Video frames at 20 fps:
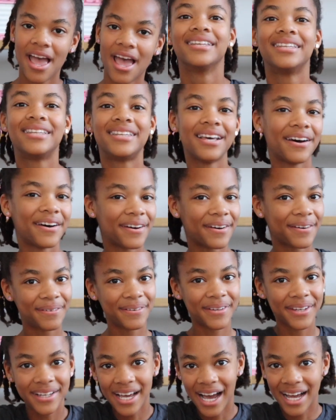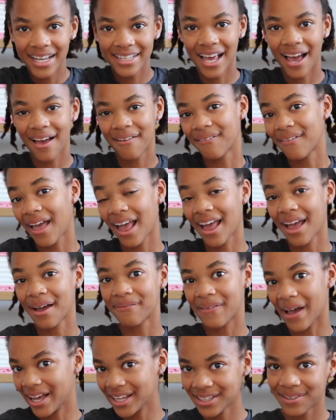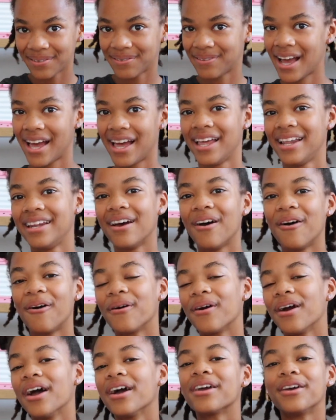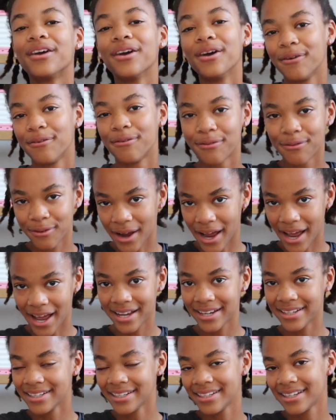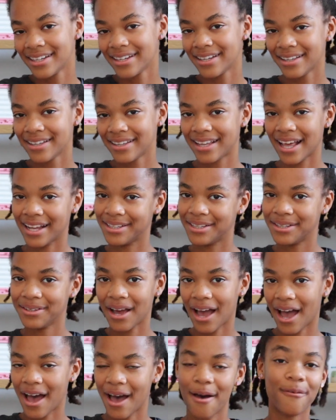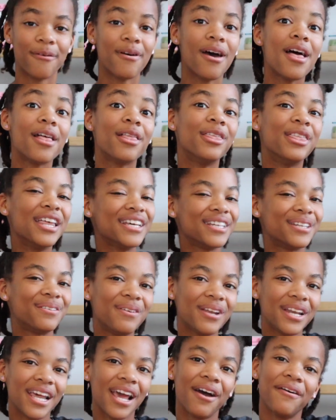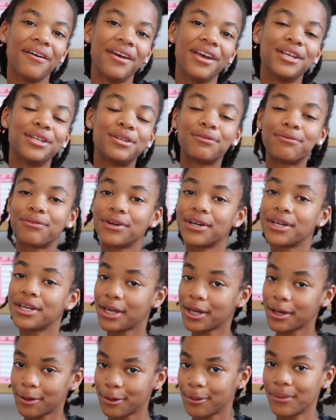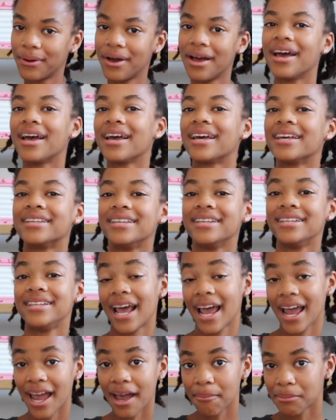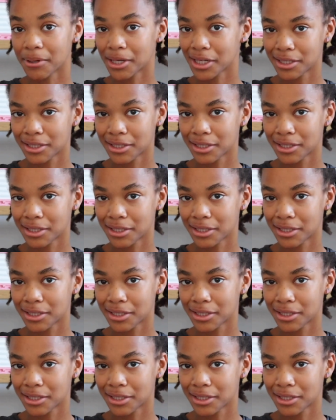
So if you guys have like a best friend or a good friend that you have, this video is for you because today I'm going